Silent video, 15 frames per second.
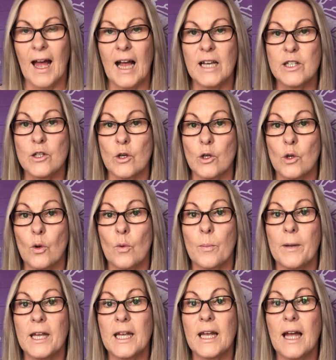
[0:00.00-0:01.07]
And so you're
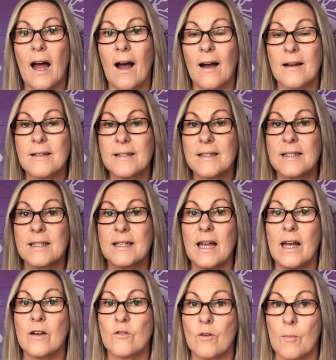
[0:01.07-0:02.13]
being asked
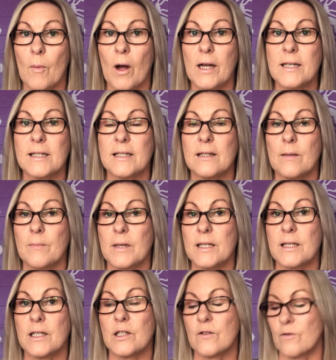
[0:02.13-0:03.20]
and reminded, the
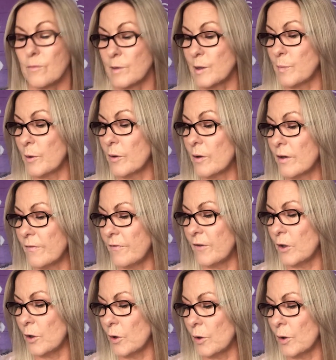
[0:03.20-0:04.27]
message from Spirit for
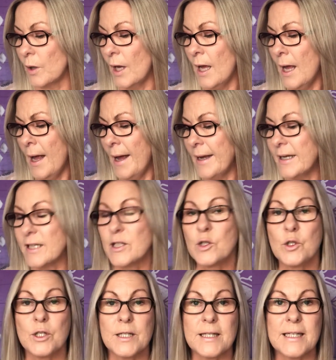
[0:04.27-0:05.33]
you is
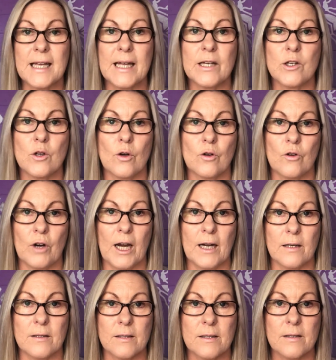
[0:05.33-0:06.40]
to stand your
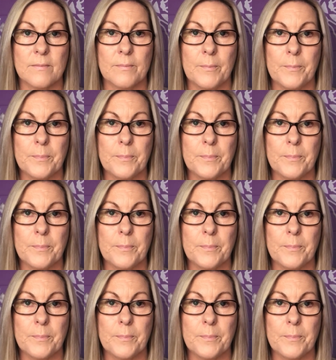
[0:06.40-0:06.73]
ground.